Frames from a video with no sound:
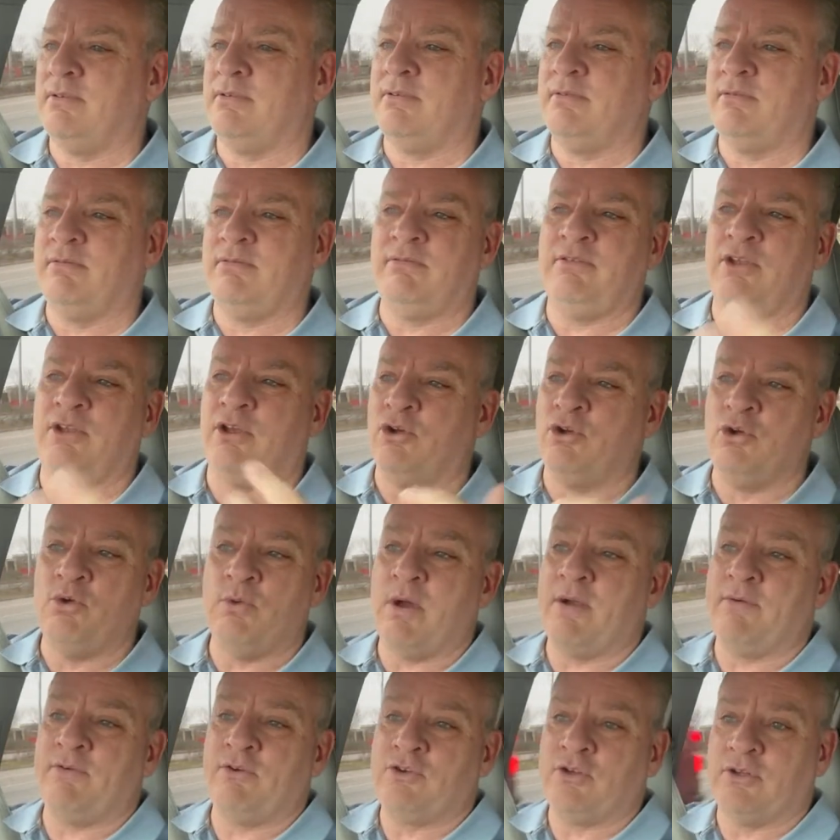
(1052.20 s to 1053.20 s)
you know,
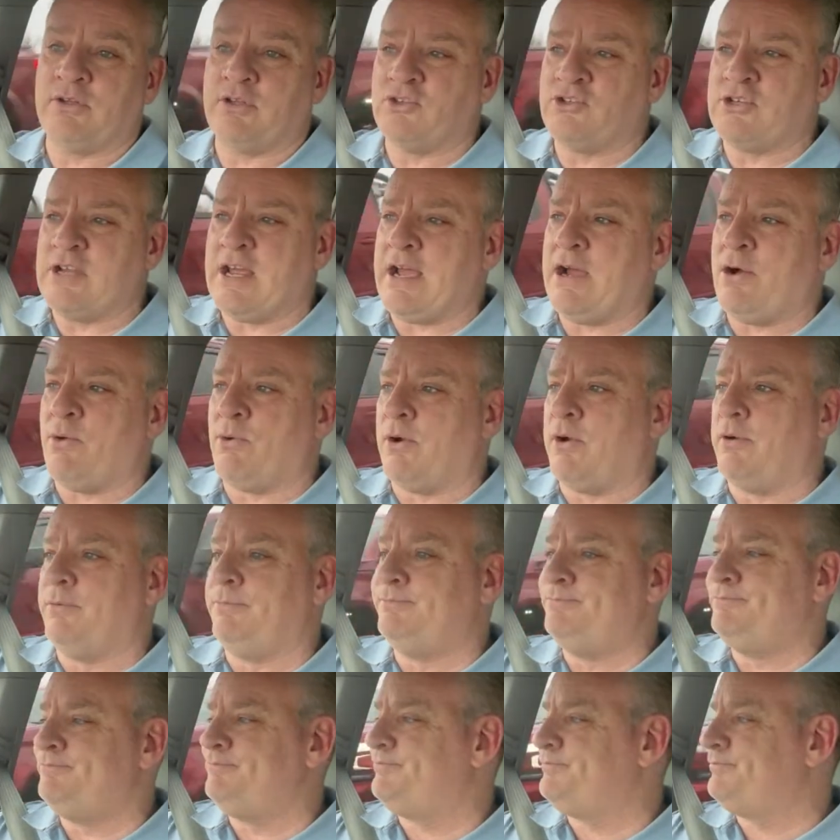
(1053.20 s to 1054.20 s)
whoever took the shower,
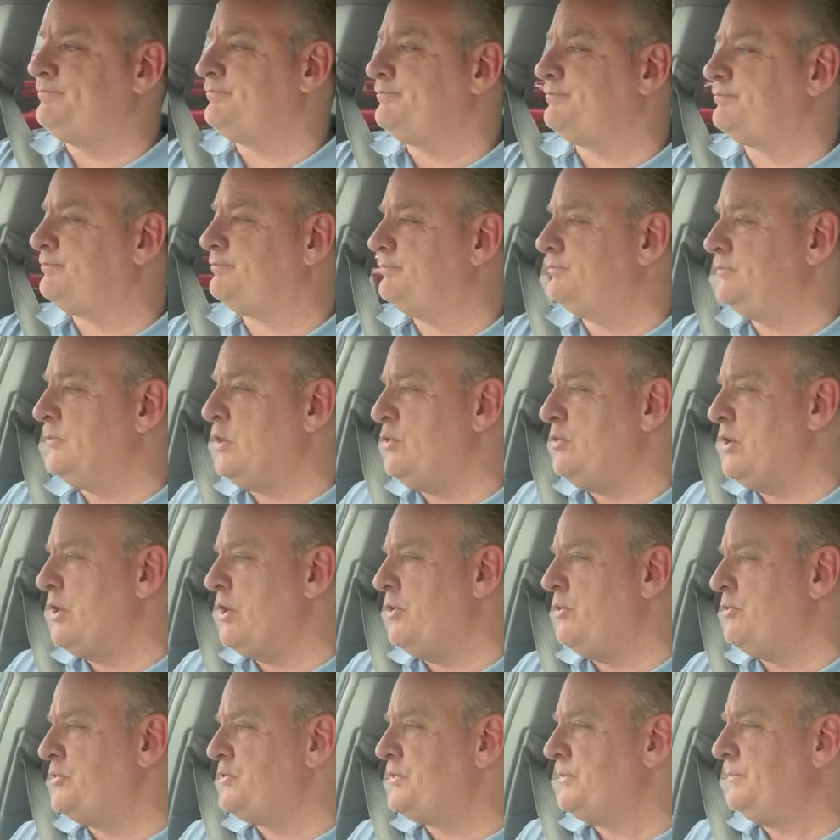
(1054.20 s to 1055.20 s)
who
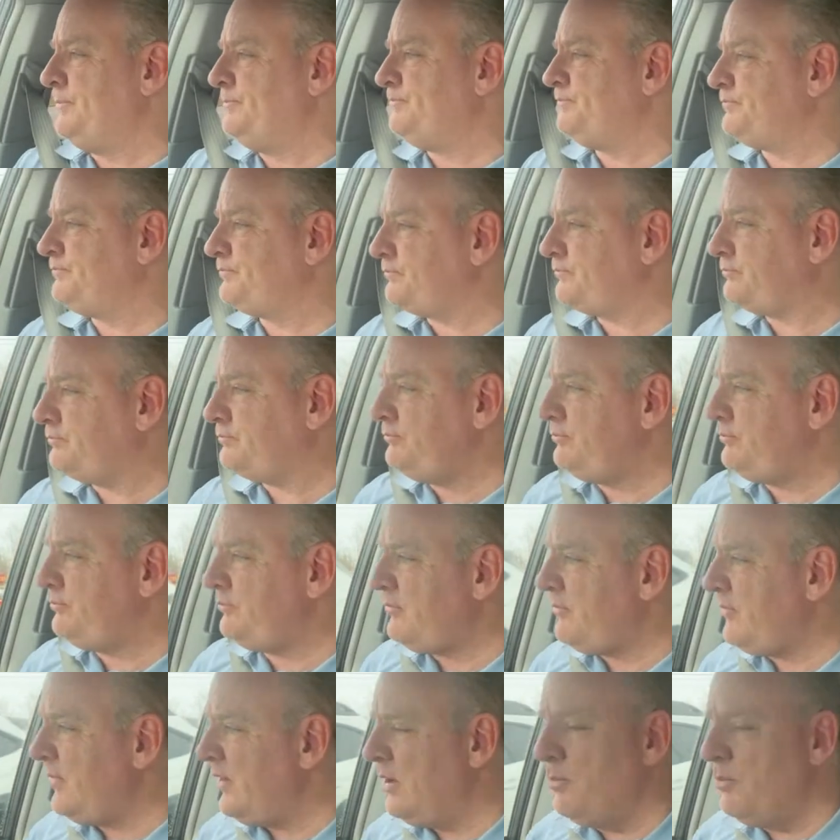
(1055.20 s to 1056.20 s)
knows?
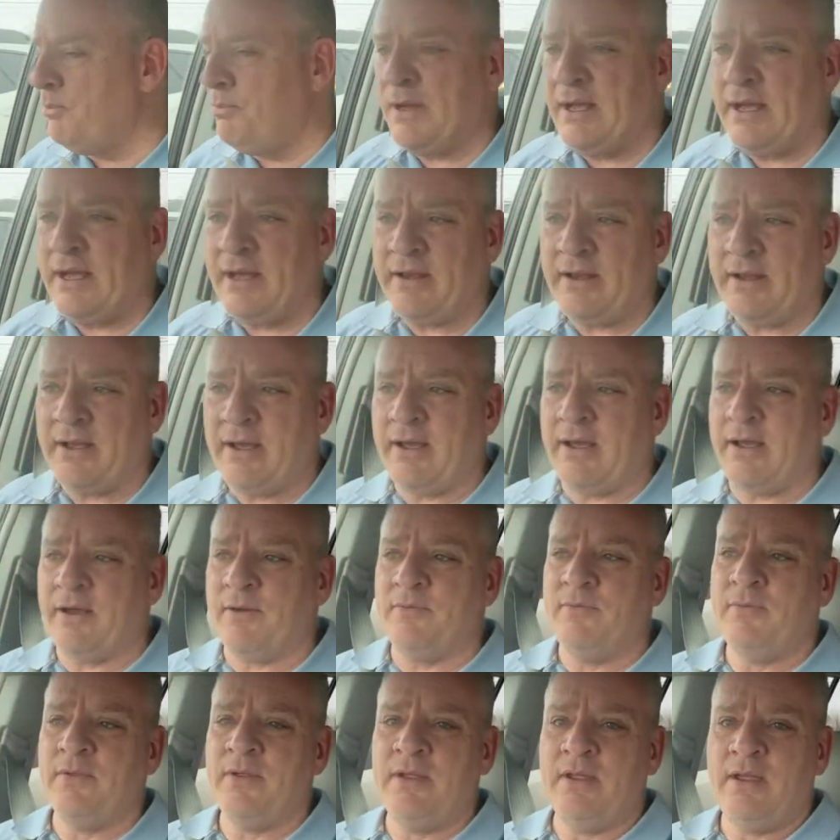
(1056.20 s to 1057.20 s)
But
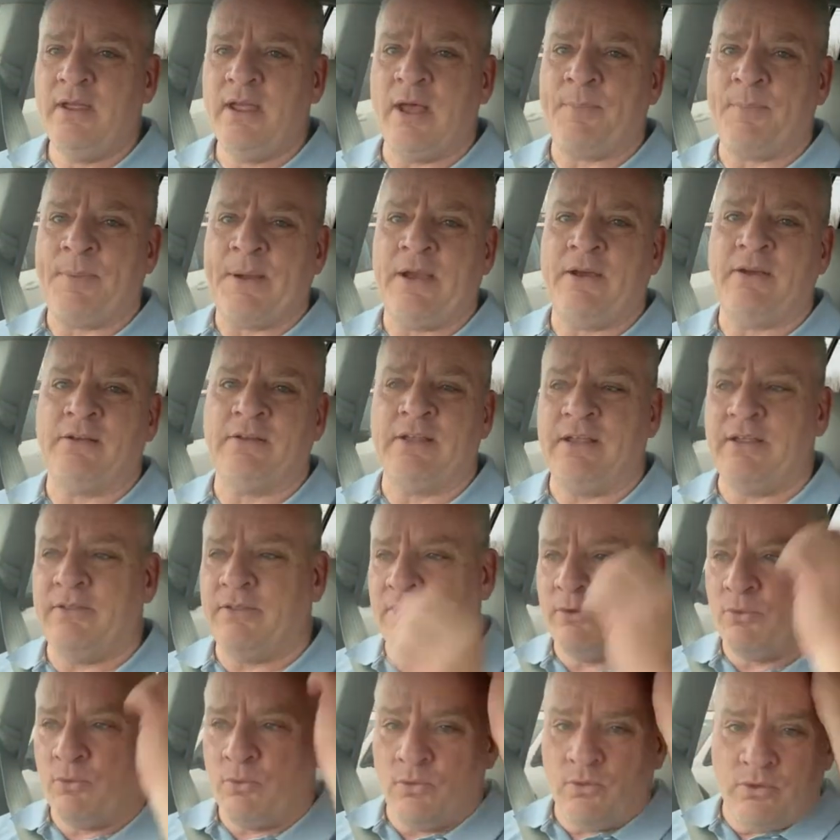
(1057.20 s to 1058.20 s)
apparently
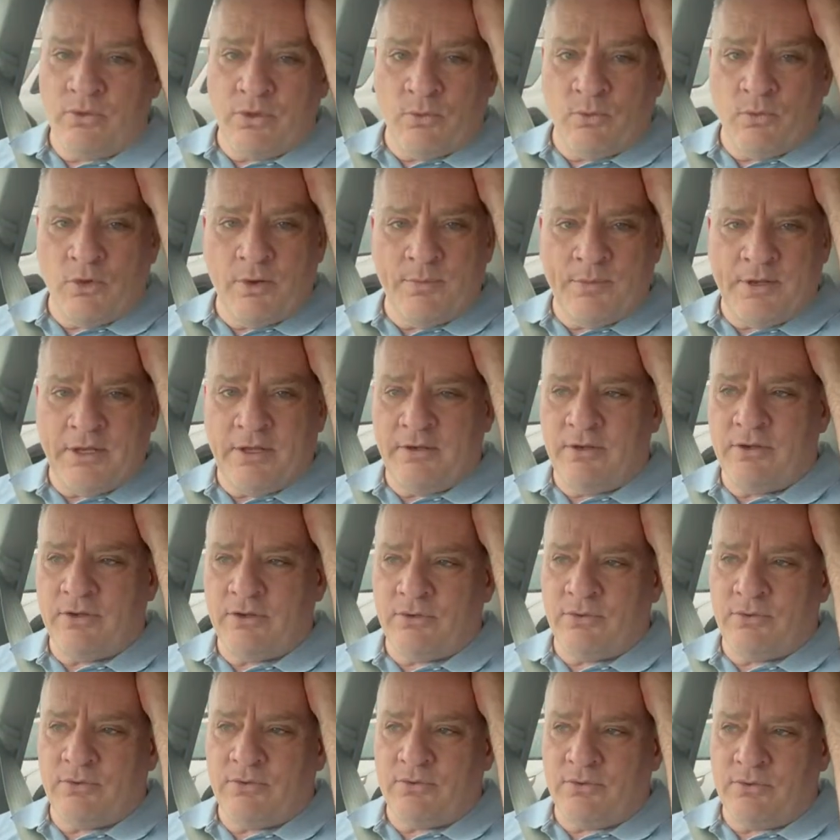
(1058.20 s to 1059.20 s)
the woman
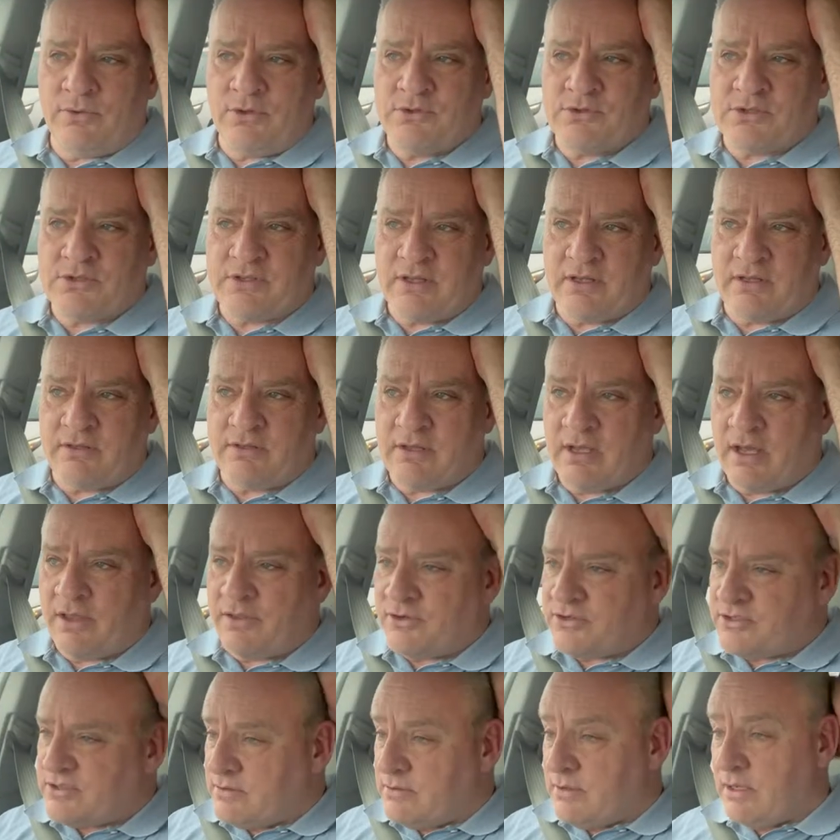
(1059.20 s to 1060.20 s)
who is the
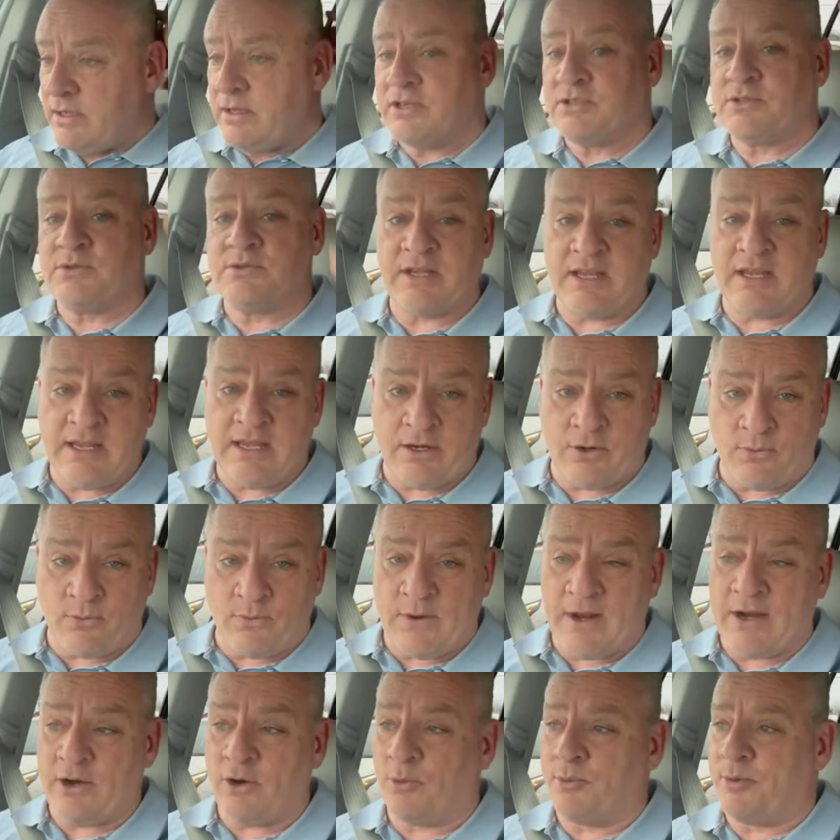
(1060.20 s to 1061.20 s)
other, and this was again a
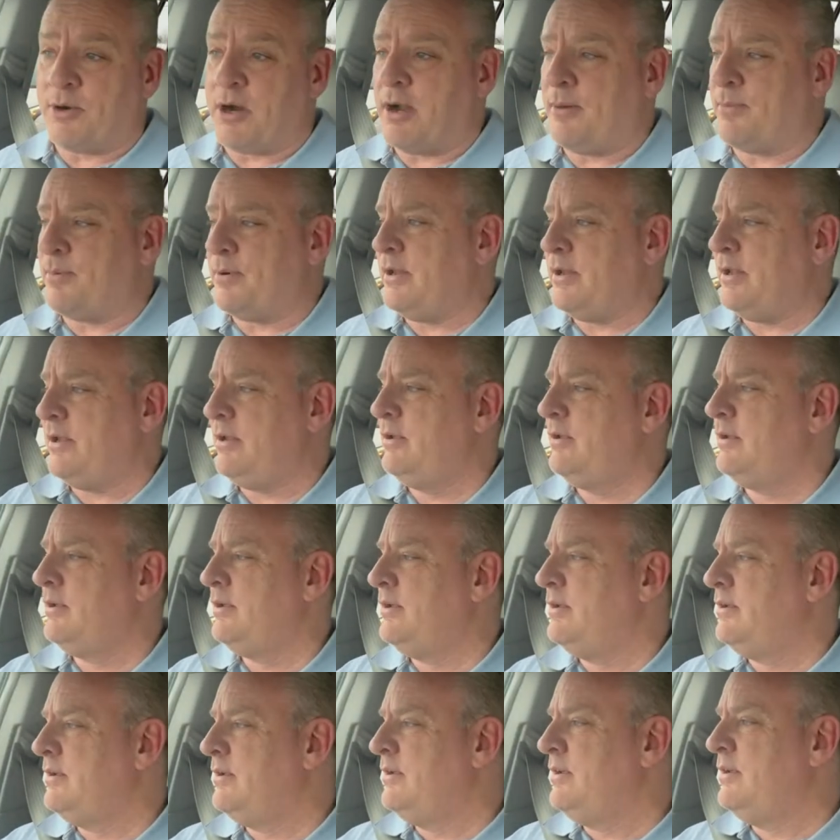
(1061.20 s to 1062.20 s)
rental property,
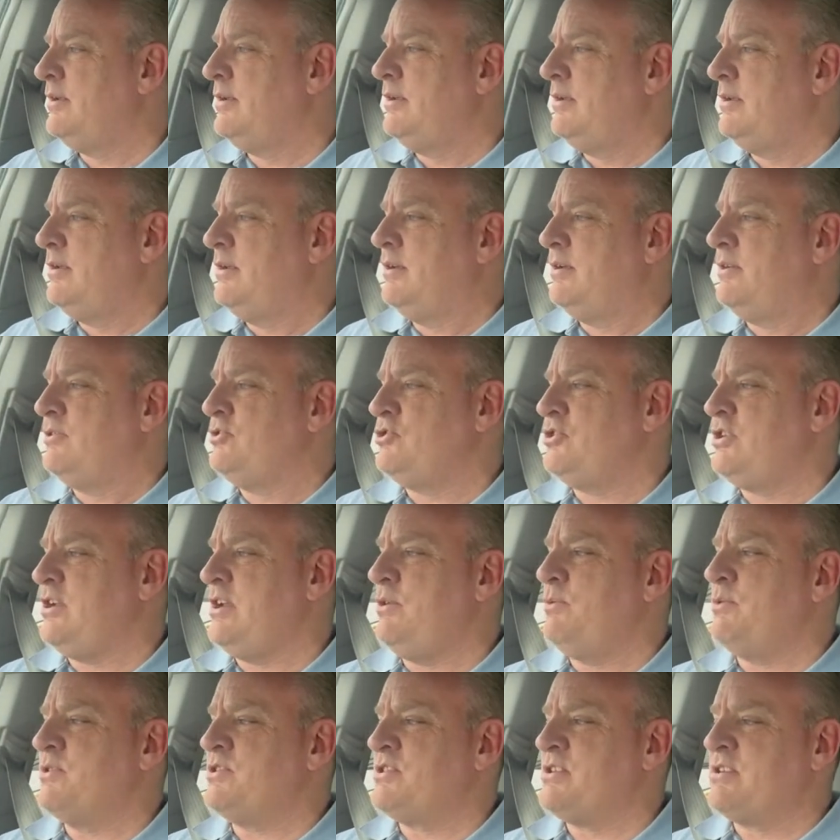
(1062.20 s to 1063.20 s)
she
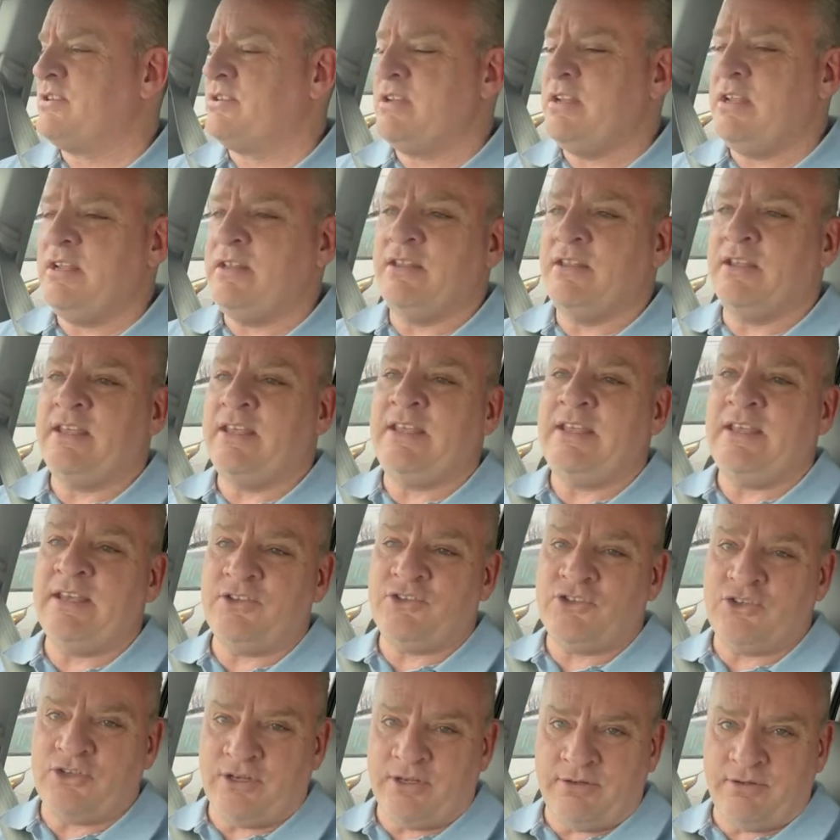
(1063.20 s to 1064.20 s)
was in the
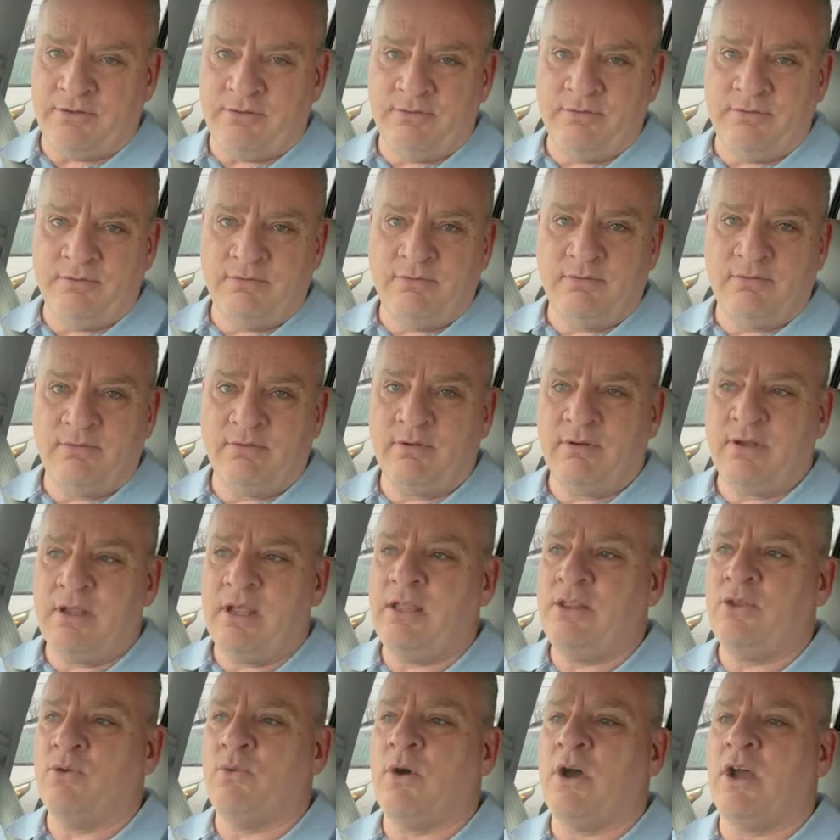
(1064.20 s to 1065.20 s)
kitchen
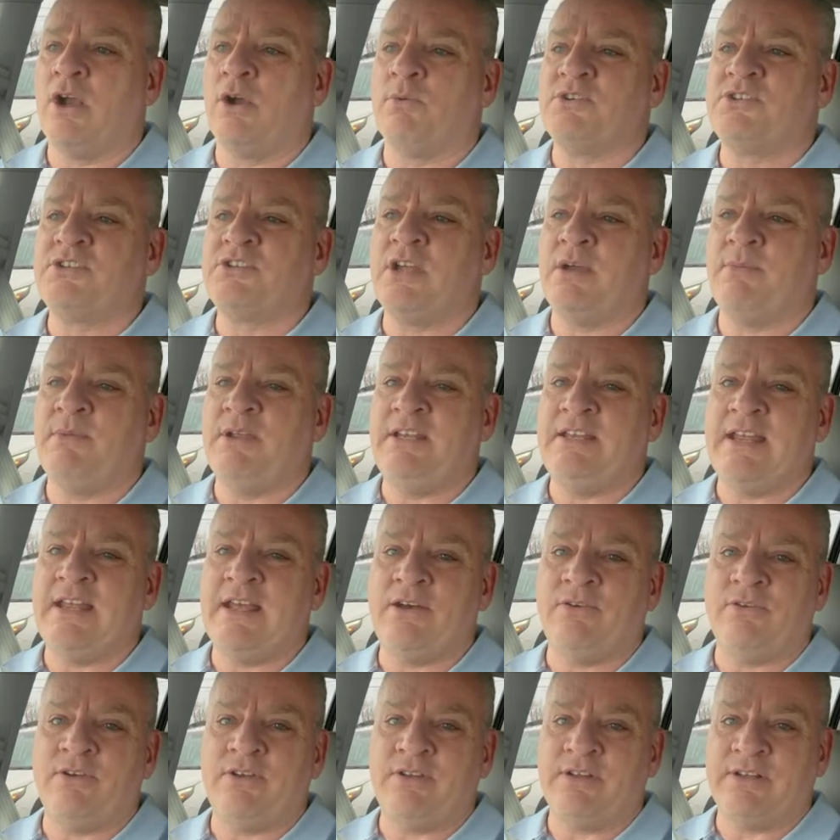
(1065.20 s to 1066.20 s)
and the water was coming
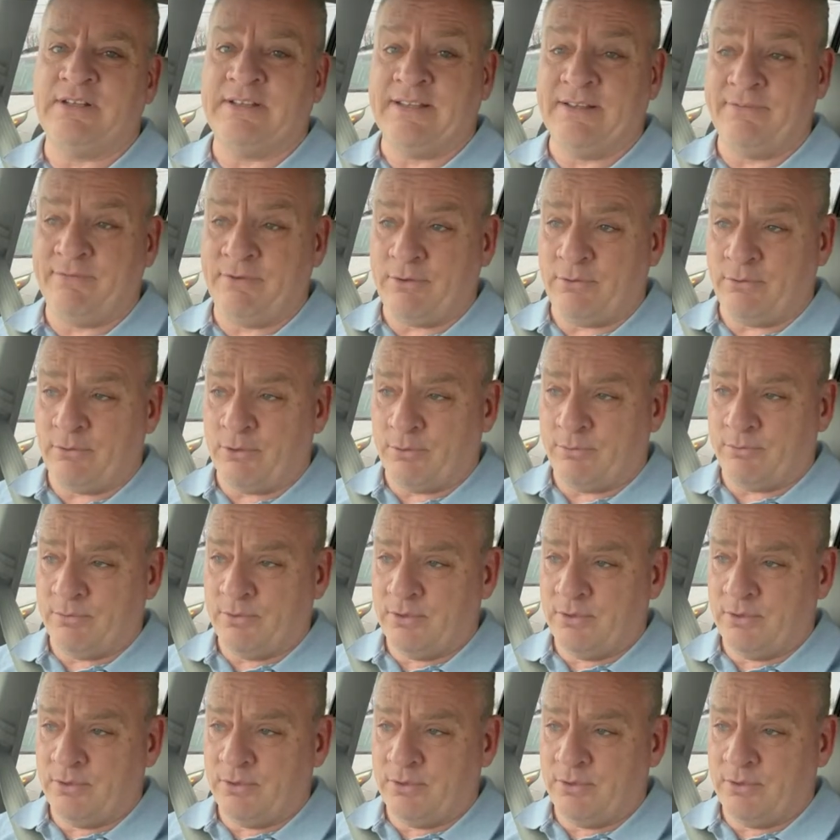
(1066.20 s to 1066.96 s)
down in the living room.